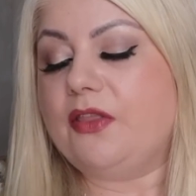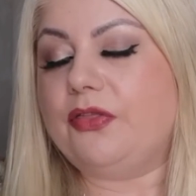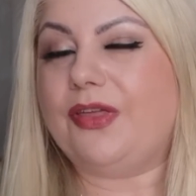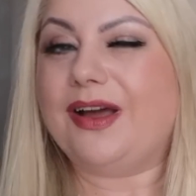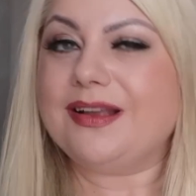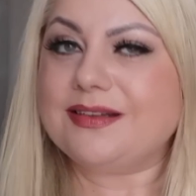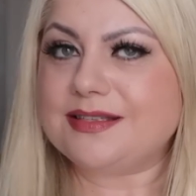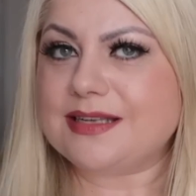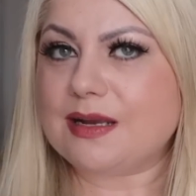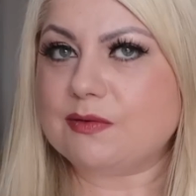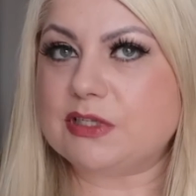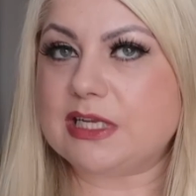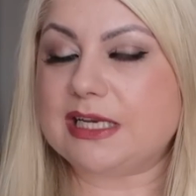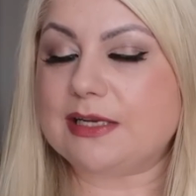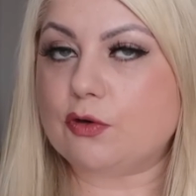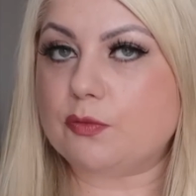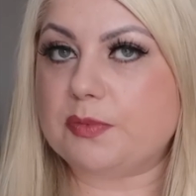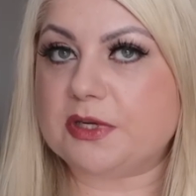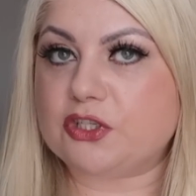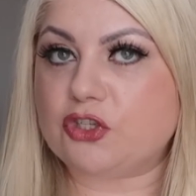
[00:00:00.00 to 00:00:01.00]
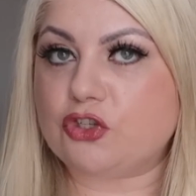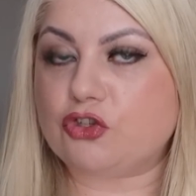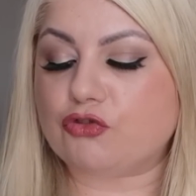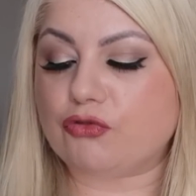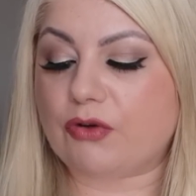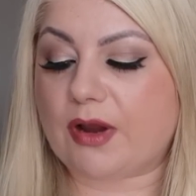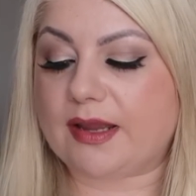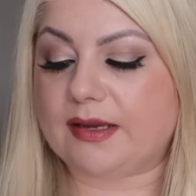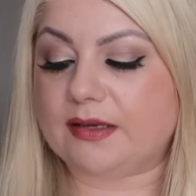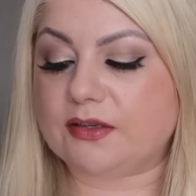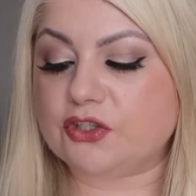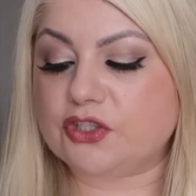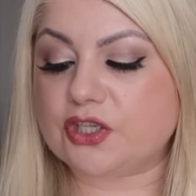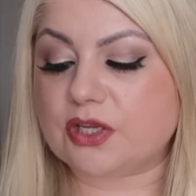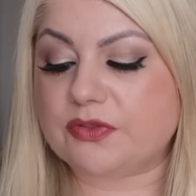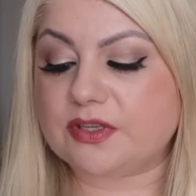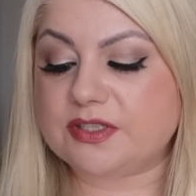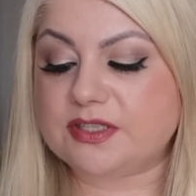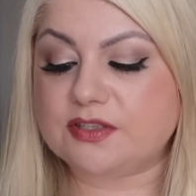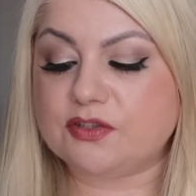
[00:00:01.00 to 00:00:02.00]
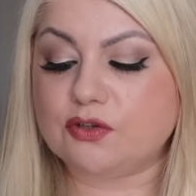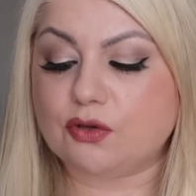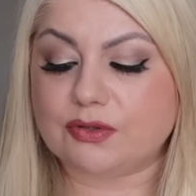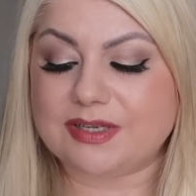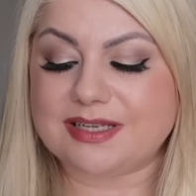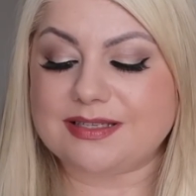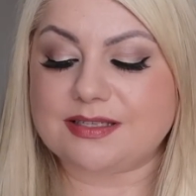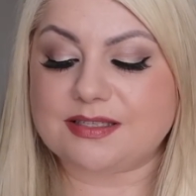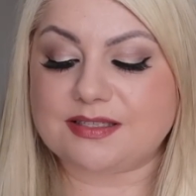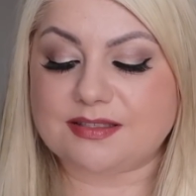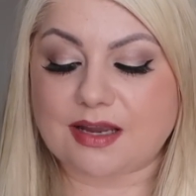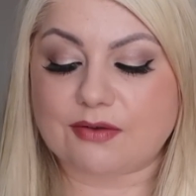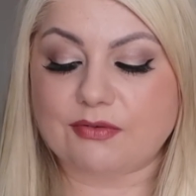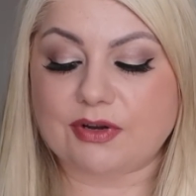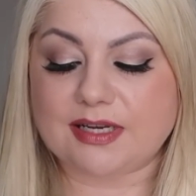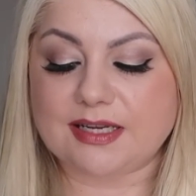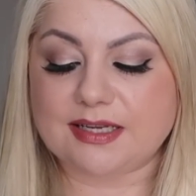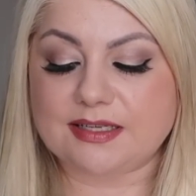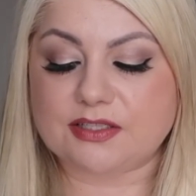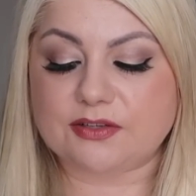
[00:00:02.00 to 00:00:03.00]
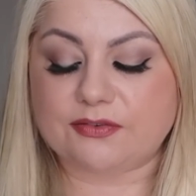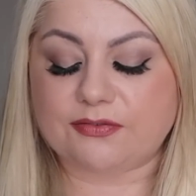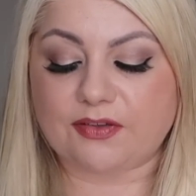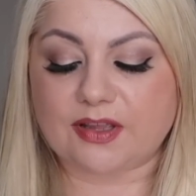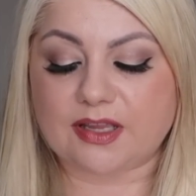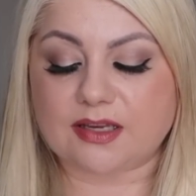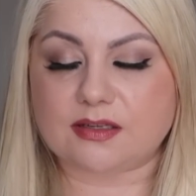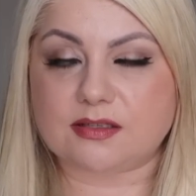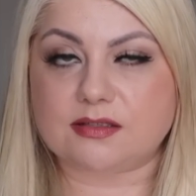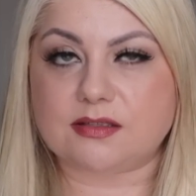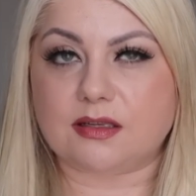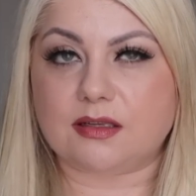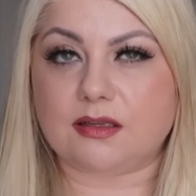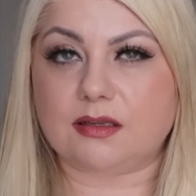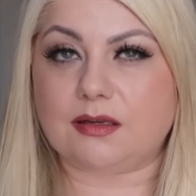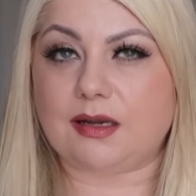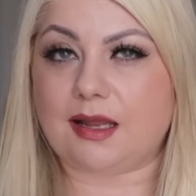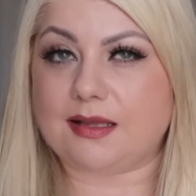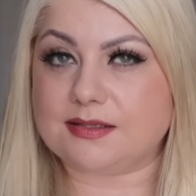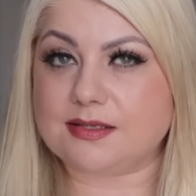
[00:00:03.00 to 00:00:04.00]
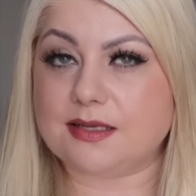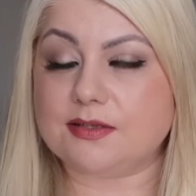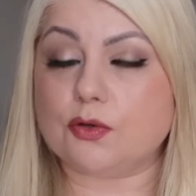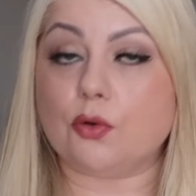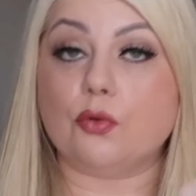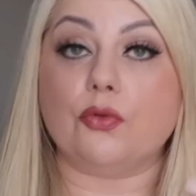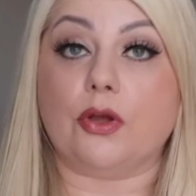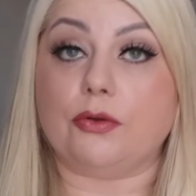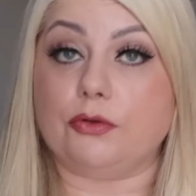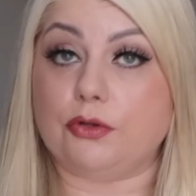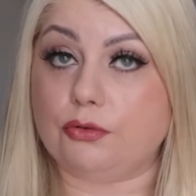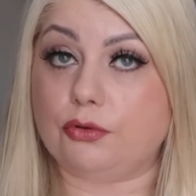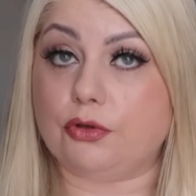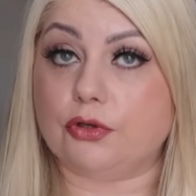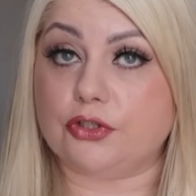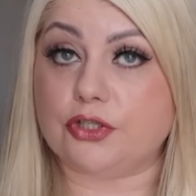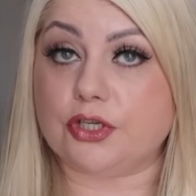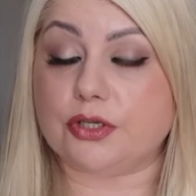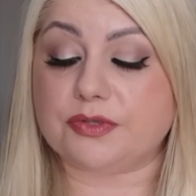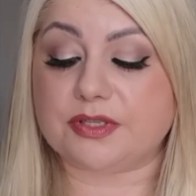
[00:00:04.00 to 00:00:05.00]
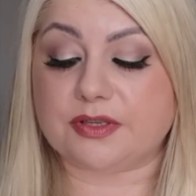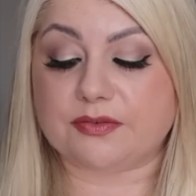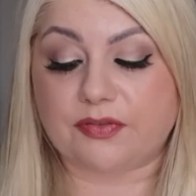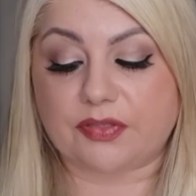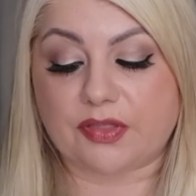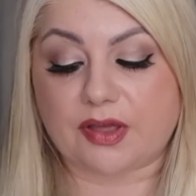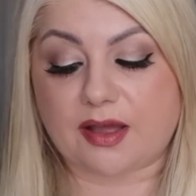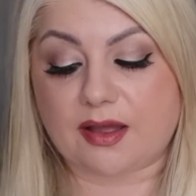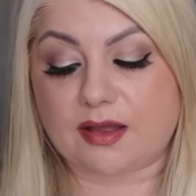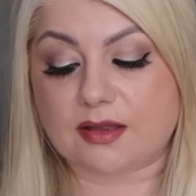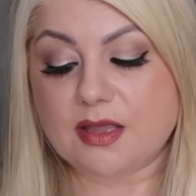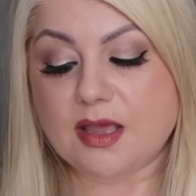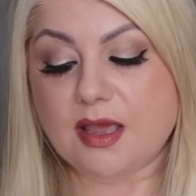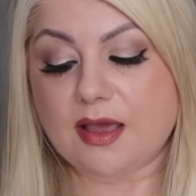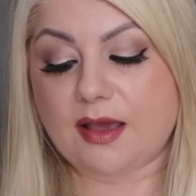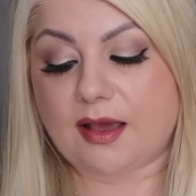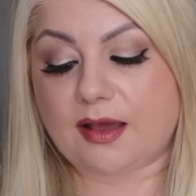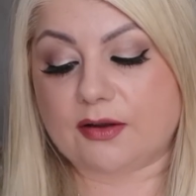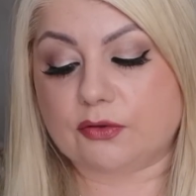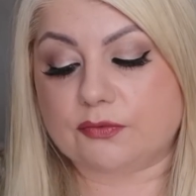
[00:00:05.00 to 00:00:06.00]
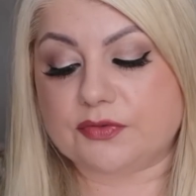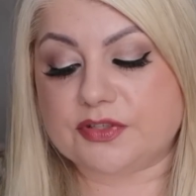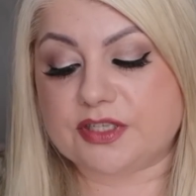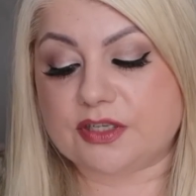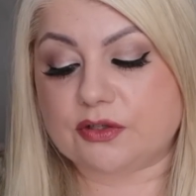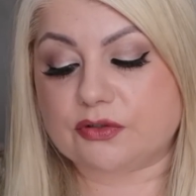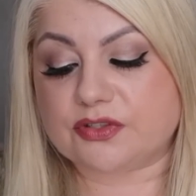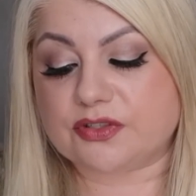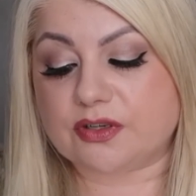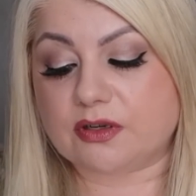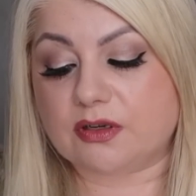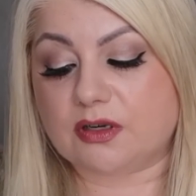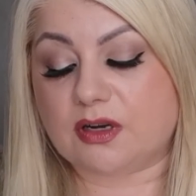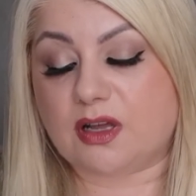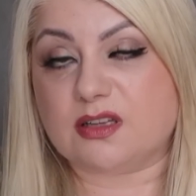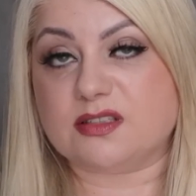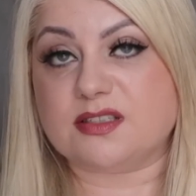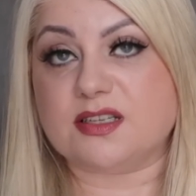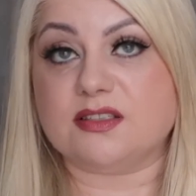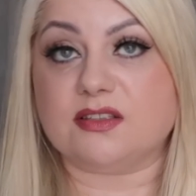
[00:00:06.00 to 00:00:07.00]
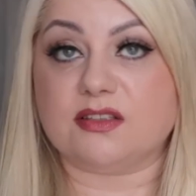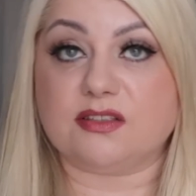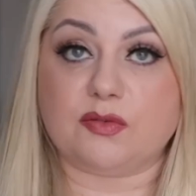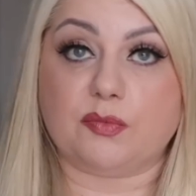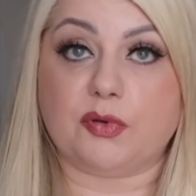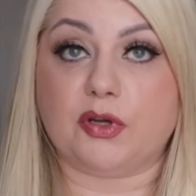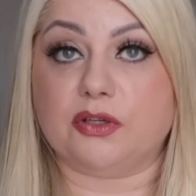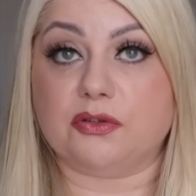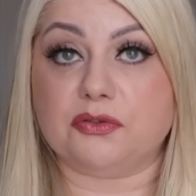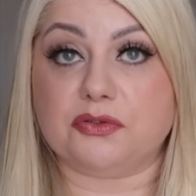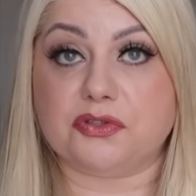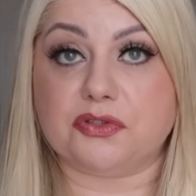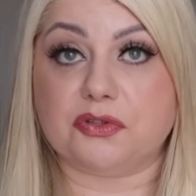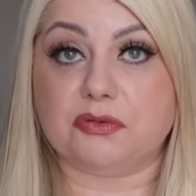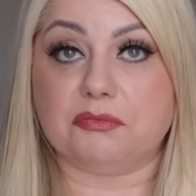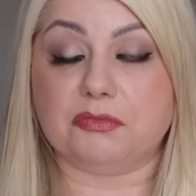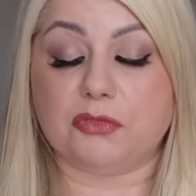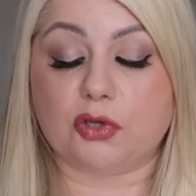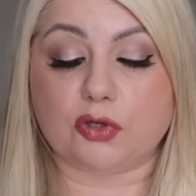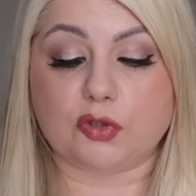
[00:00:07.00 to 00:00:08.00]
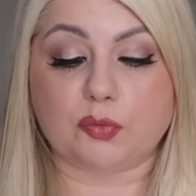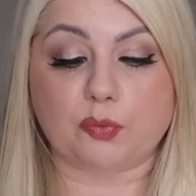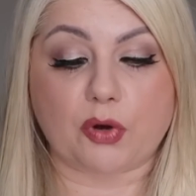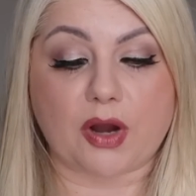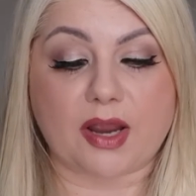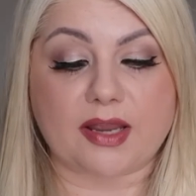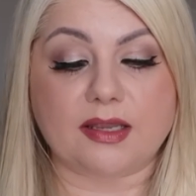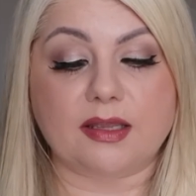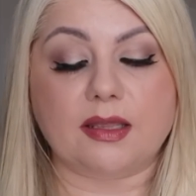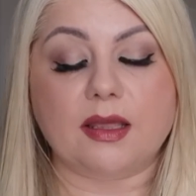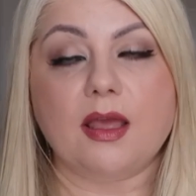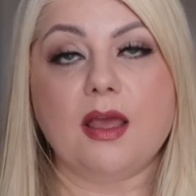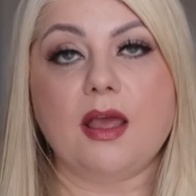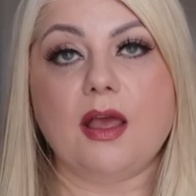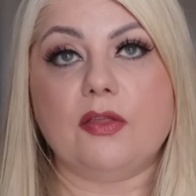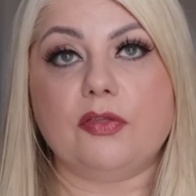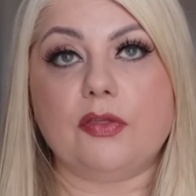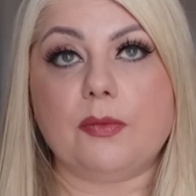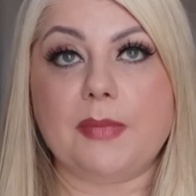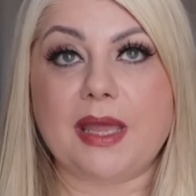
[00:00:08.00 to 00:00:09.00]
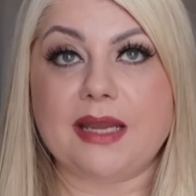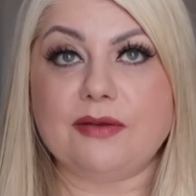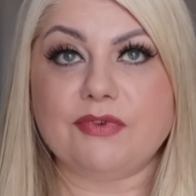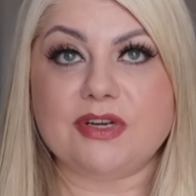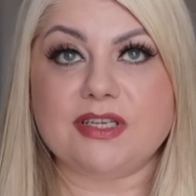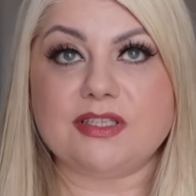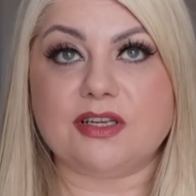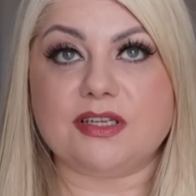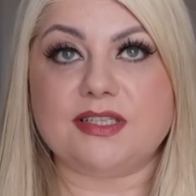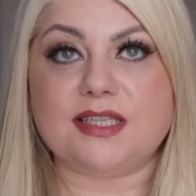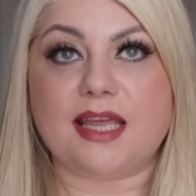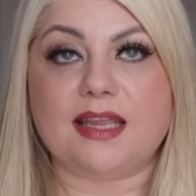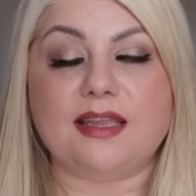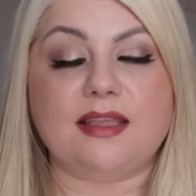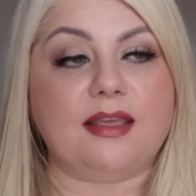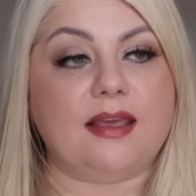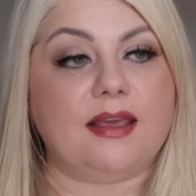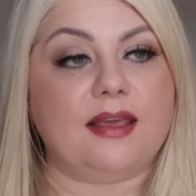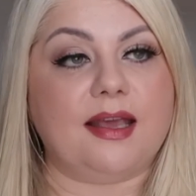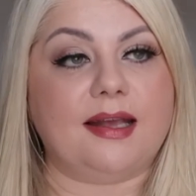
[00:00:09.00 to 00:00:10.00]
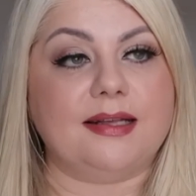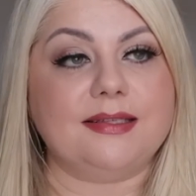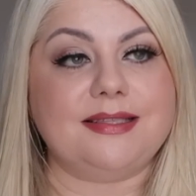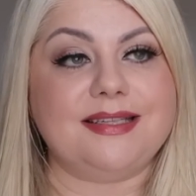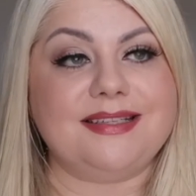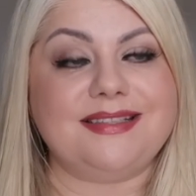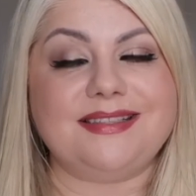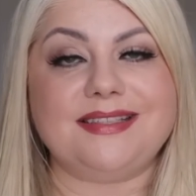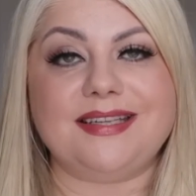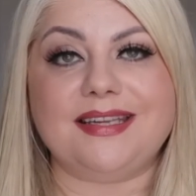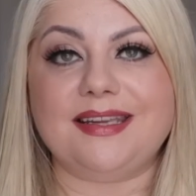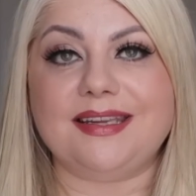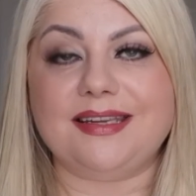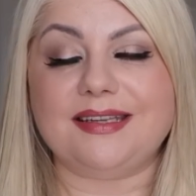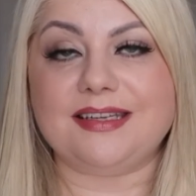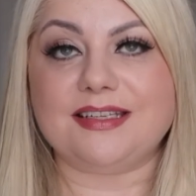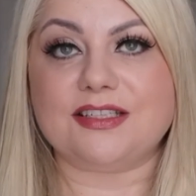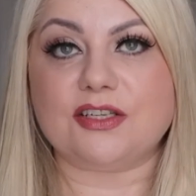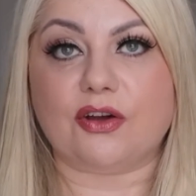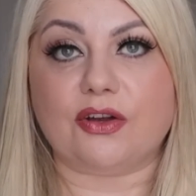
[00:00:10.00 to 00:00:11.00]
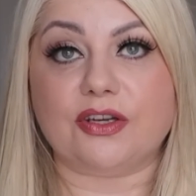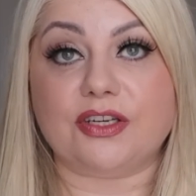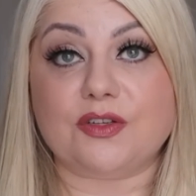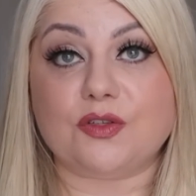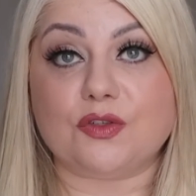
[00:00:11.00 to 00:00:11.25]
That sounds a little bit strange. This is not necessarily to fix glasses, although you could use it for that, and obviously your sunglasses, I suppose, could break. The main reason I take it has this teeny tiny